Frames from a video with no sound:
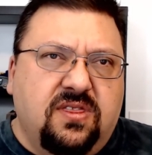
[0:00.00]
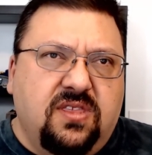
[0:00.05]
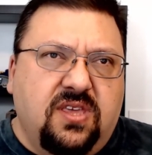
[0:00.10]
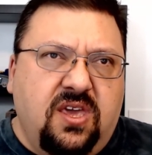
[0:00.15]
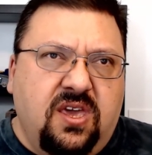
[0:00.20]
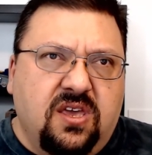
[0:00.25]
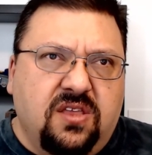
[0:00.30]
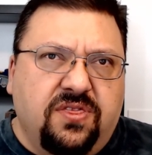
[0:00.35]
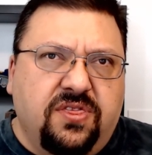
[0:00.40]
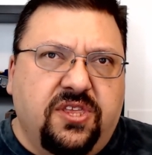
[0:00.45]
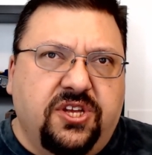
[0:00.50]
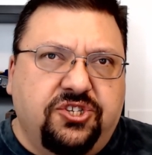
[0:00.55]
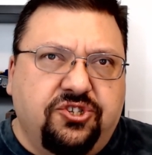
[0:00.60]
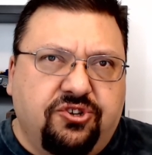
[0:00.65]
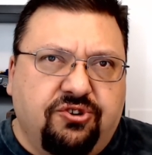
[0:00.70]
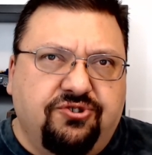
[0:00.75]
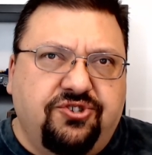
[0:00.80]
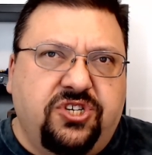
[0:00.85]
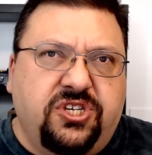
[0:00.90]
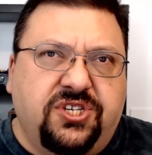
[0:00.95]
in the
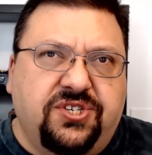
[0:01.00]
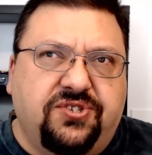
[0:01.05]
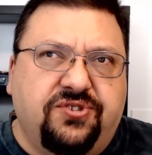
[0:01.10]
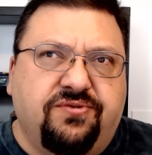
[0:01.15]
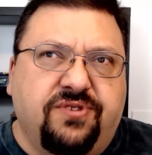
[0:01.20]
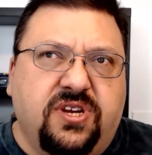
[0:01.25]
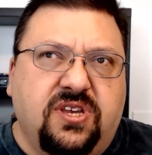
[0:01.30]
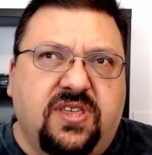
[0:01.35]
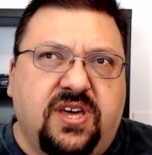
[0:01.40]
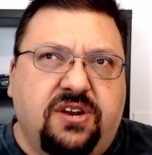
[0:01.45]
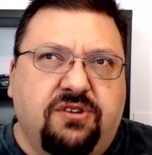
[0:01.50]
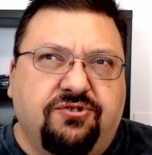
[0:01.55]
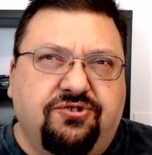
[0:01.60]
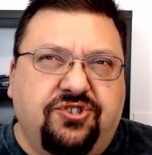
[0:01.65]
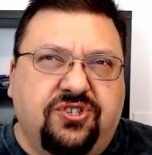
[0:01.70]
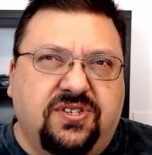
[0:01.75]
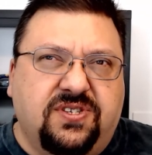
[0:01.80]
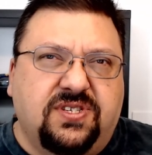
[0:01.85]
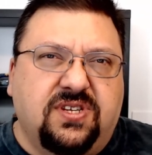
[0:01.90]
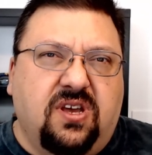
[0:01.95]
church history that are
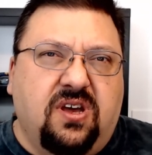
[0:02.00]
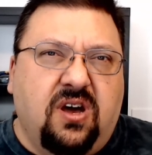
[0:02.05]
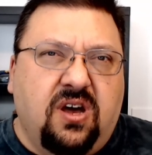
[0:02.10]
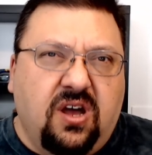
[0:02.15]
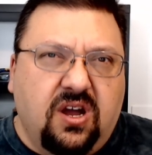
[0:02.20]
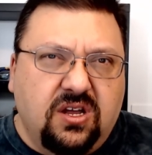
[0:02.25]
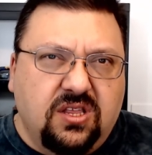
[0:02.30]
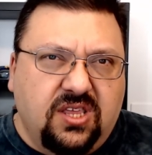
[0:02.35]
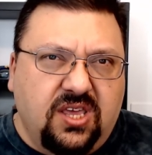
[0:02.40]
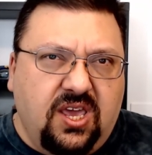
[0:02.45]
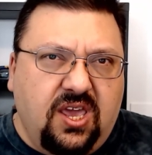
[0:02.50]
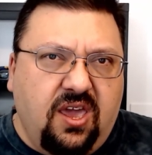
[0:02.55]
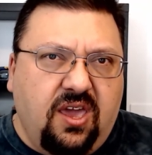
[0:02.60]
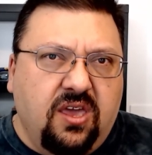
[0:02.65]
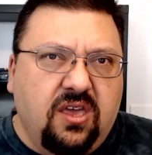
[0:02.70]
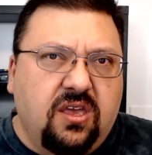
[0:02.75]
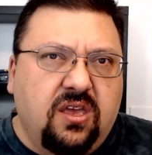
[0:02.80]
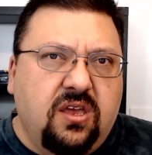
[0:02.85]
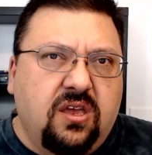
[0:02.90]
just ugly